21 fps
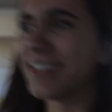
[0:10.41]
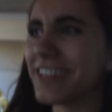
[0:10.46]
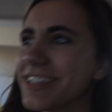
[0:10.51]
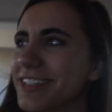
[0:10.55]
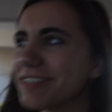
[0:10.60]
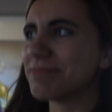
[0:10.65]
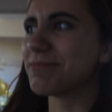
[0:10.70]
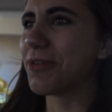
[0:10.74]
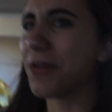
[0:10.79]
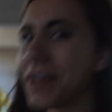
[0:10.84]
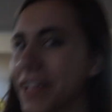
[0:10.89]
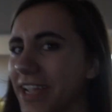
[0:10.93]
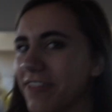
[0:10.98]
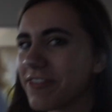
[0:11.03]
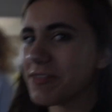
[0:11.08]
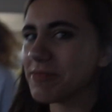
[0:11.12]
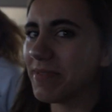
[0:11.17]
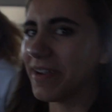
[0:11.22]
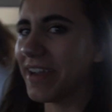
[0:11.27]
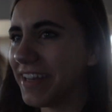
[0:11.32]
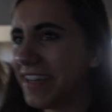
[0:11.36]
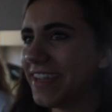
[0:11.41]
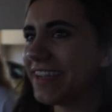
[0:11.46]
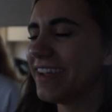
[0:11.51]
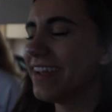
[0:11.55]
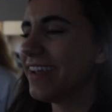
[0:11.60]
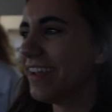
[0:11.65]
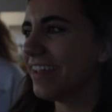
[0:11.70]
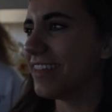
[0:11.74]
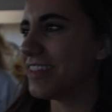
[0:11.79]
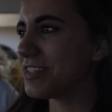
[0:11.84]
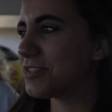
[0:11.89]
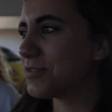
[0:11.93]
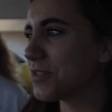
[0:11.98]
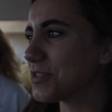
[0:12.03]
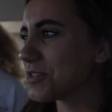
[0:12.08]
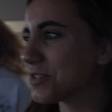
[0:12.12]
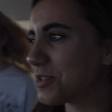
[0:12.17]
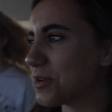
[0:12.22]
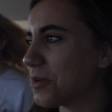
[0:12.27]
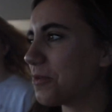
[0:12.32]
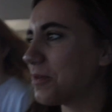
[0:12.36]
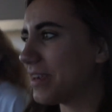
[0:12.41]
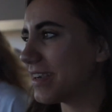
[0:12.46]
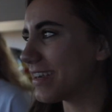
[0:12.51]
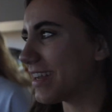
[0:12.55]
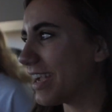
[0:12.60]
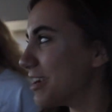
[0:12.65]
Good morning, everybody. This feels so weird.